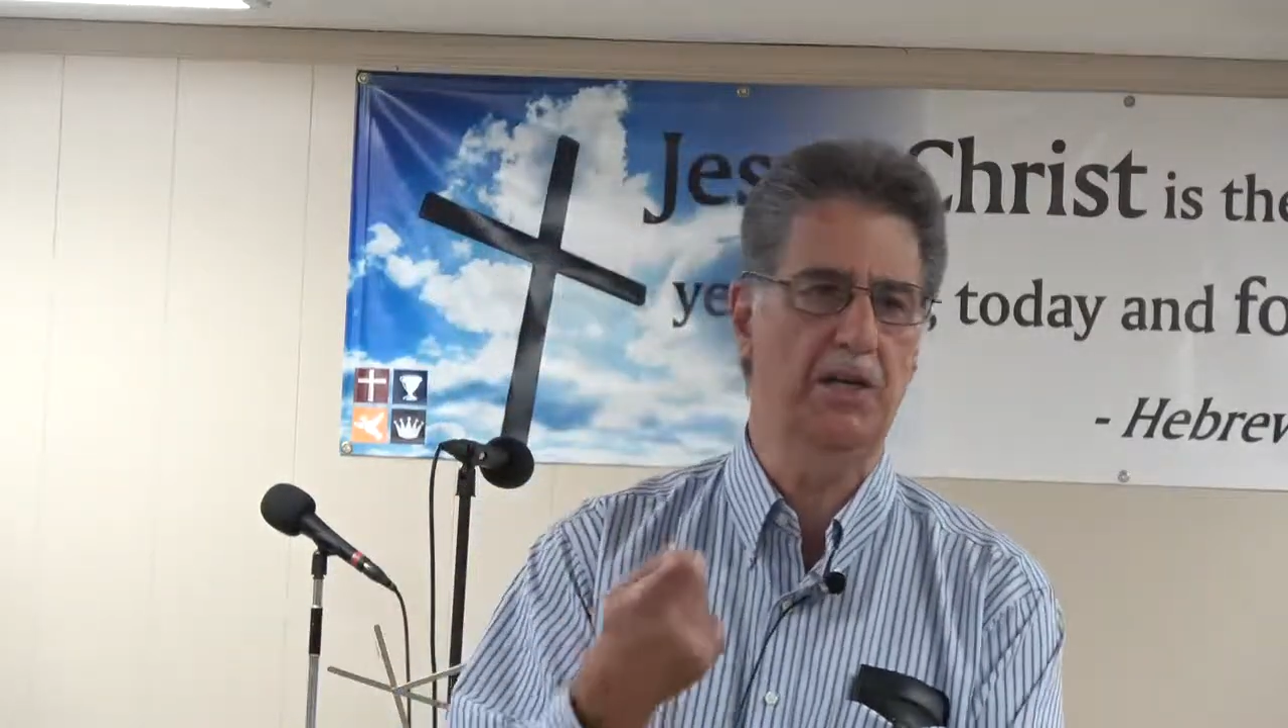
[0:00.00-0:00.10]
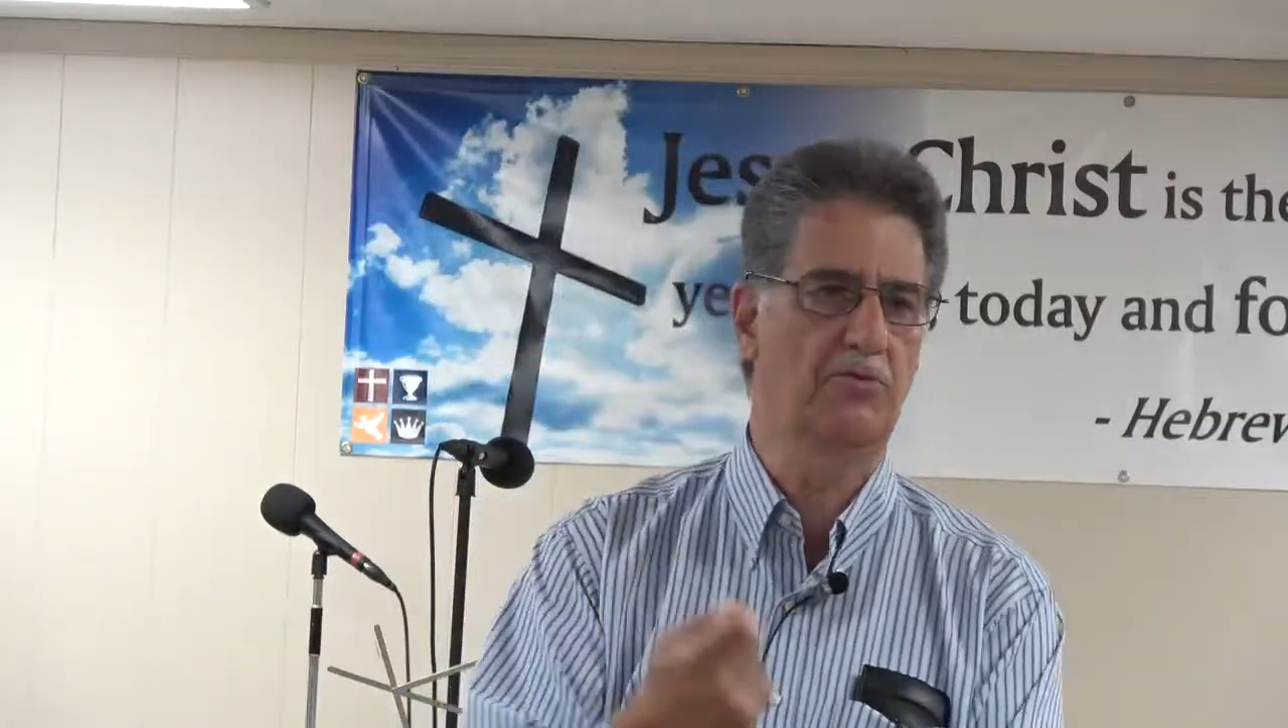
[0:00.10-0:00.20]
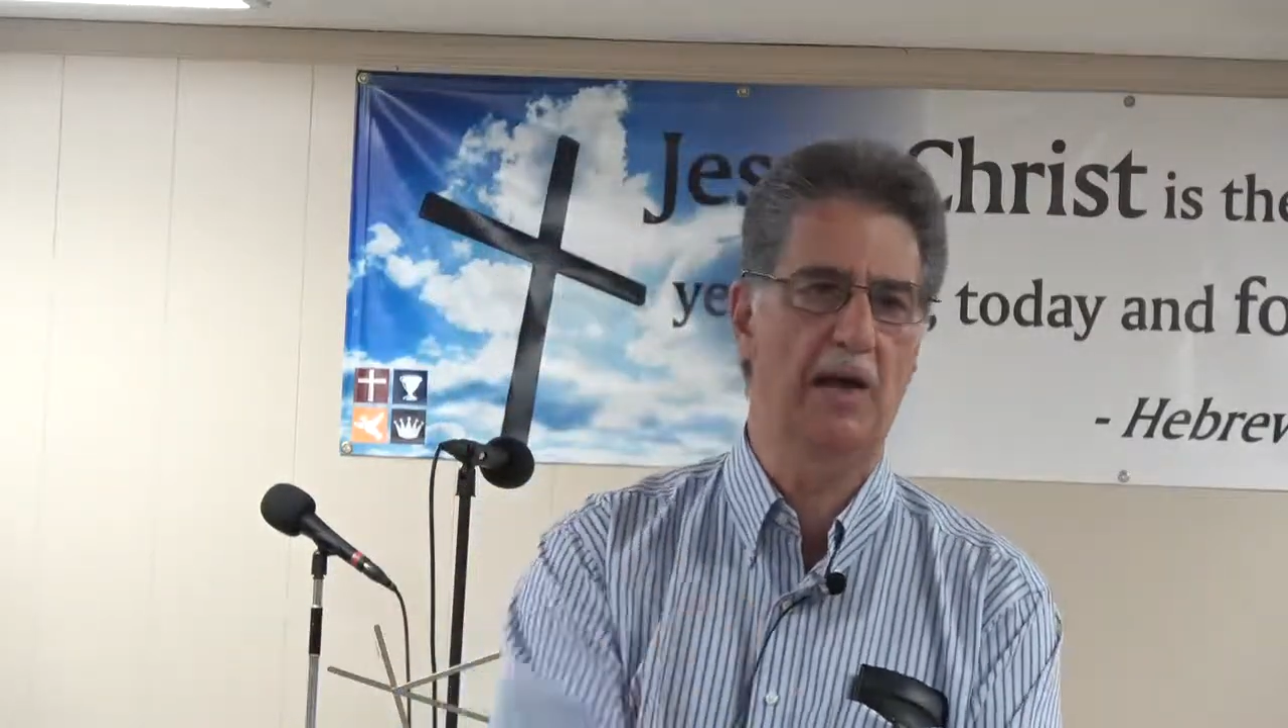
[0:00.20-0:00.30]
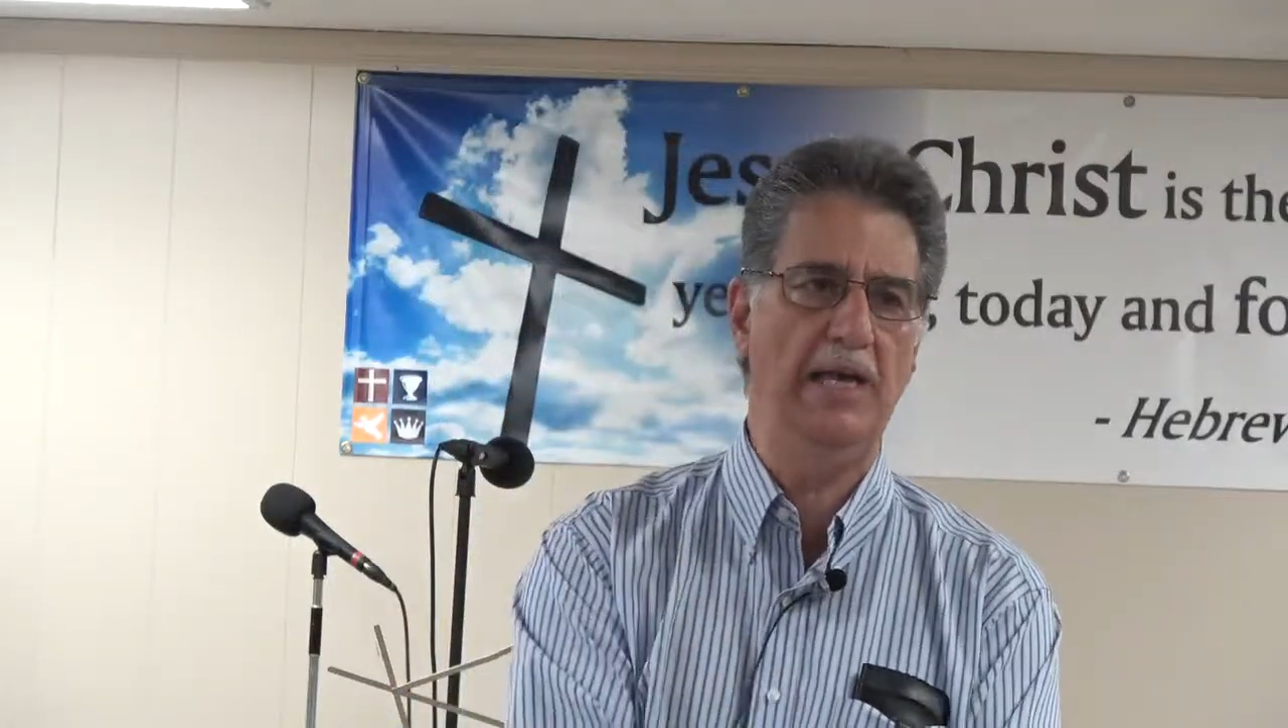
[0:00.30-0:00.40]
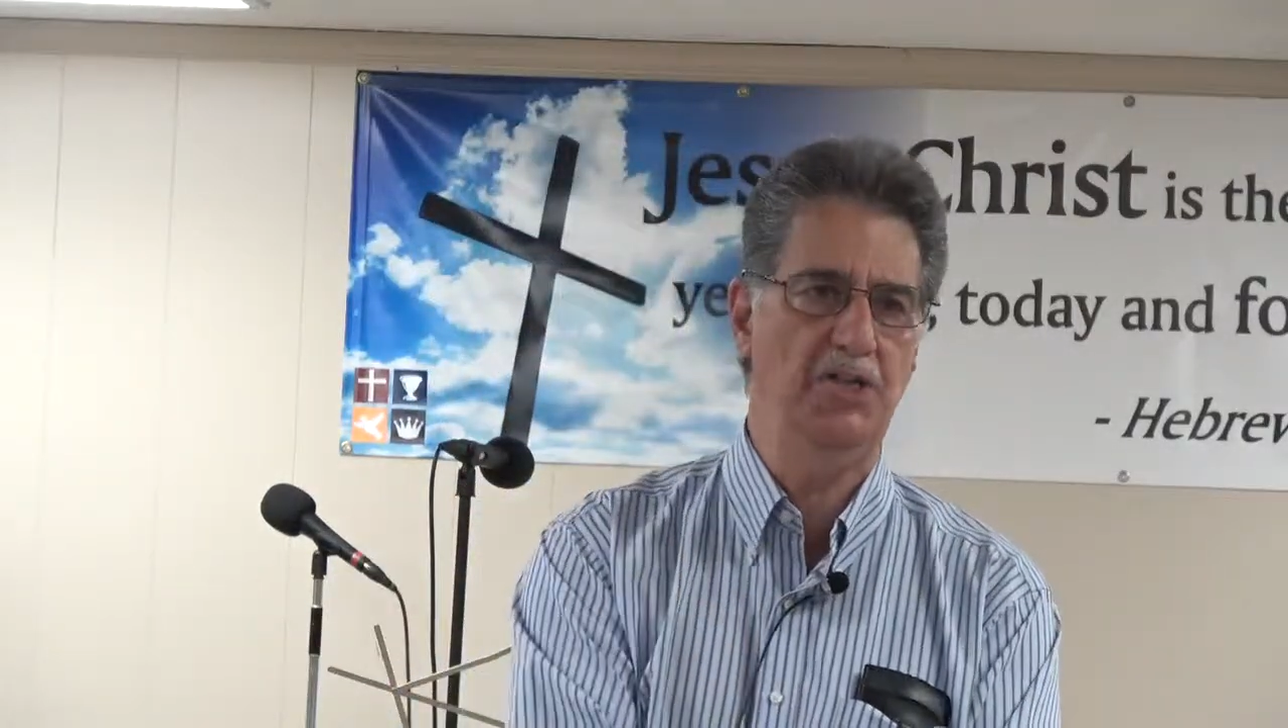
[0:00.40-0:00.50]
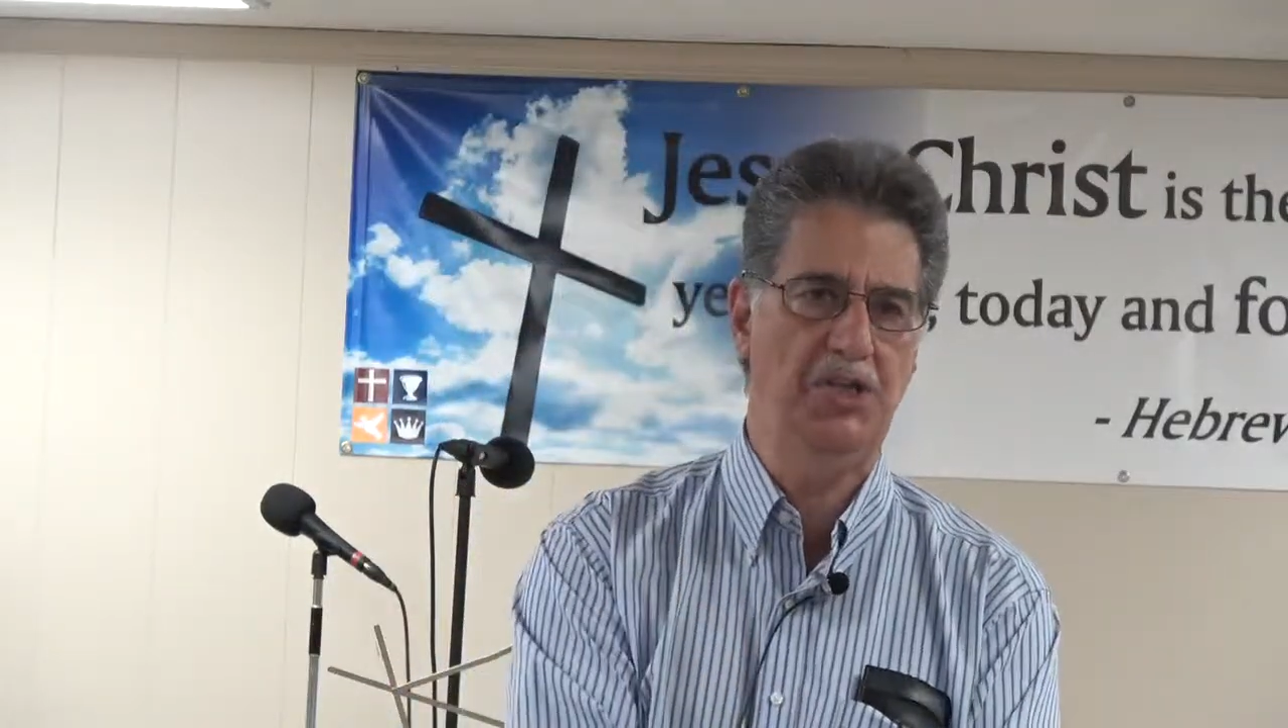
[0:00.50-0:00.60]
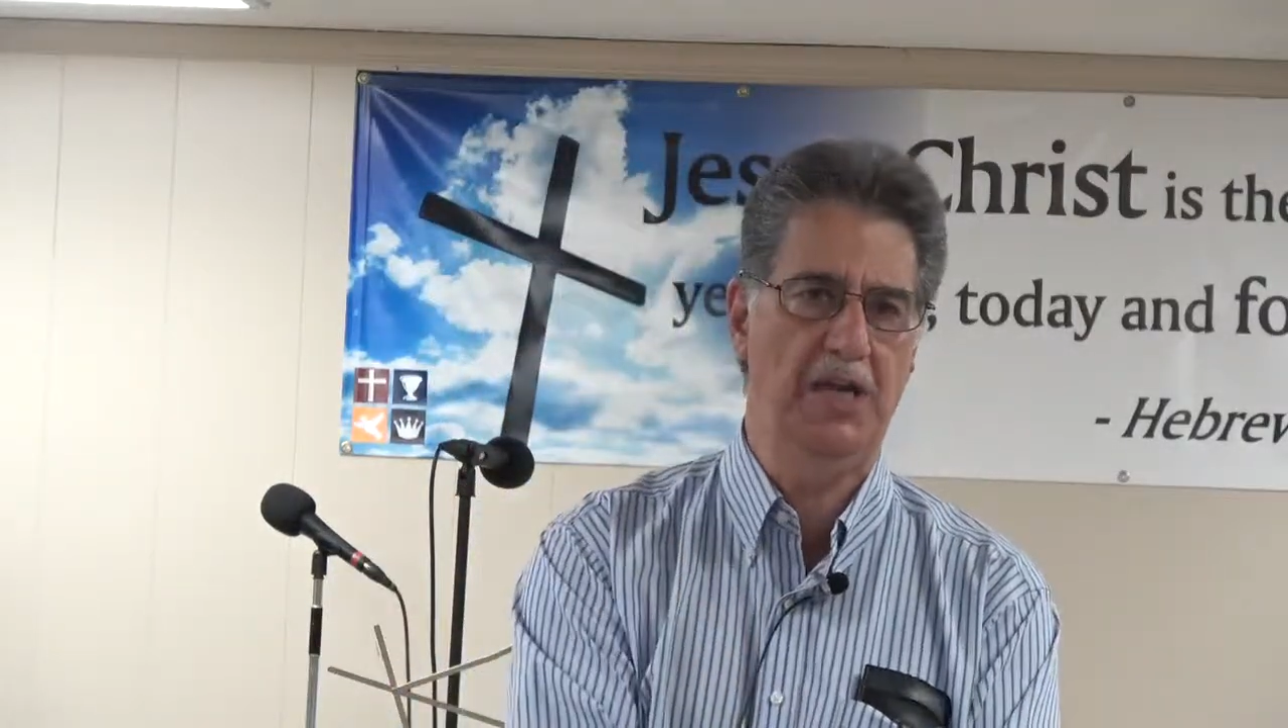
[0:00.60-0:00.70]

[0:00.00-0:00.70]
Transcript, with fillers: in Christ